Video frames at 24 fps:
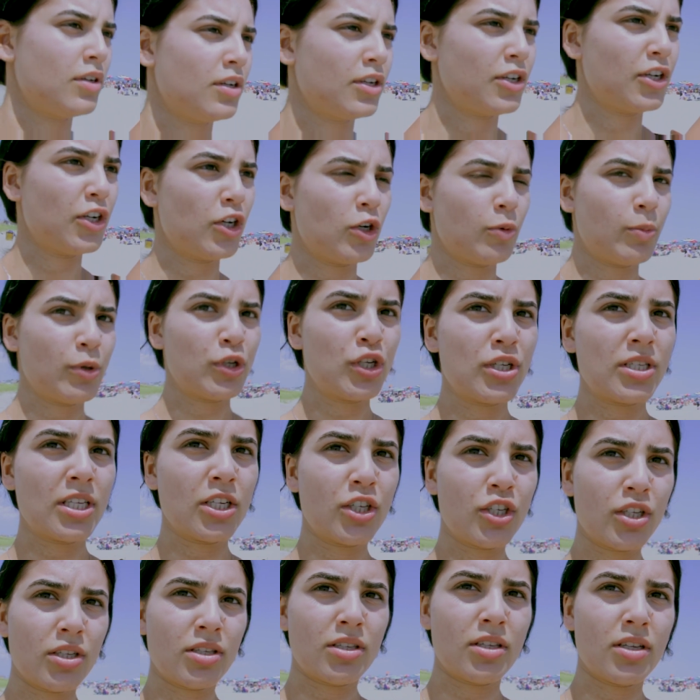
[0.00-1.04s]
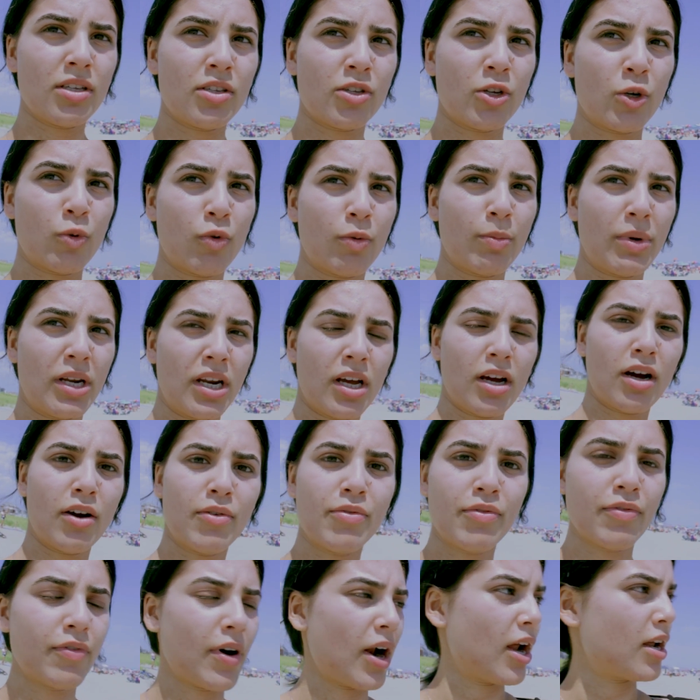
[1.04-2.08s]
is. No, but she said she sees you. We're meeting our
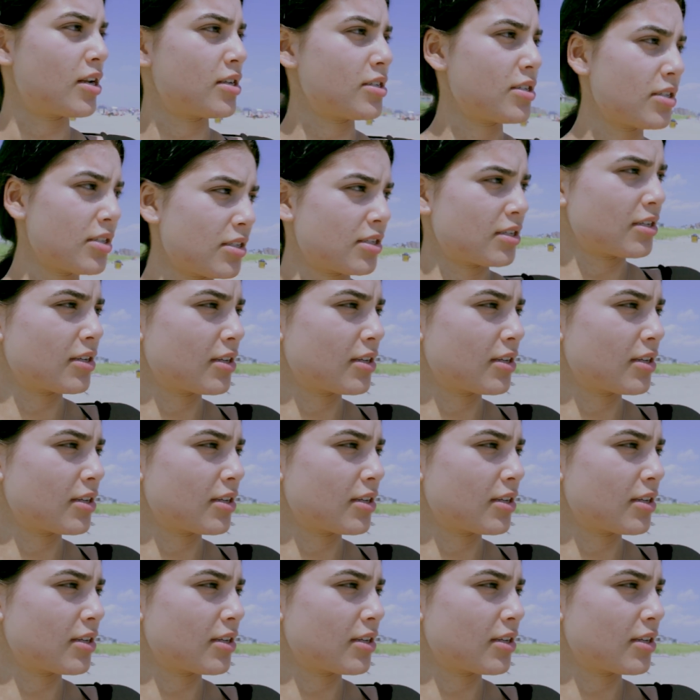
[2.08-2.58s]
friend.